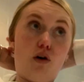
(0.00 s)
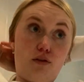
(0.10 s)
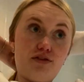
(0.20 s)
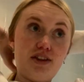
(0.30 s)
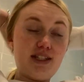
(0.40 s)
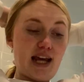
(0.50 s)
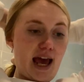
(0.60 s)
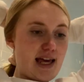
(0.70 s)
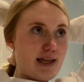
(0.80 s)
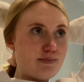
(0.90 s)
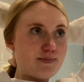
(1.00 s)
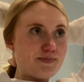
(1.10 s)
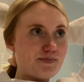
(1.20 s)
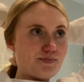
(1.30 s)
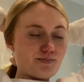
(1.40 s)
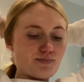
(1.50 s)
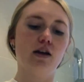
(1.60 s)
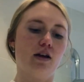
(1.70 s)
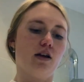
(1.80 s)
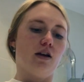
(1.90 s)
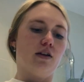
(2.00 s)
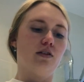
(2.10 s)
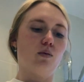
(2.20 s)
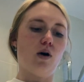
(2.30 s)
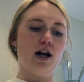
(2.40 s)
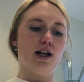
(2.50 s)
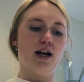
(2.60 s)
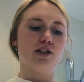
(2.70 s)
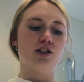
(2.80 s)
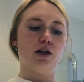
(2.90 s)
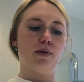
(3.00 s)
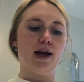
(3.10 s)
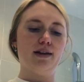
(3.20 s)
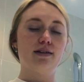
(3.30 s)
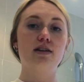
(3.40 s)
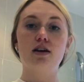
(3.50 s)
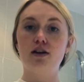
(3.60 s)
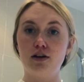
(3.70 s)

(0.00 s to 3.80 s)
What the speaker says: of the day. So what I like to do is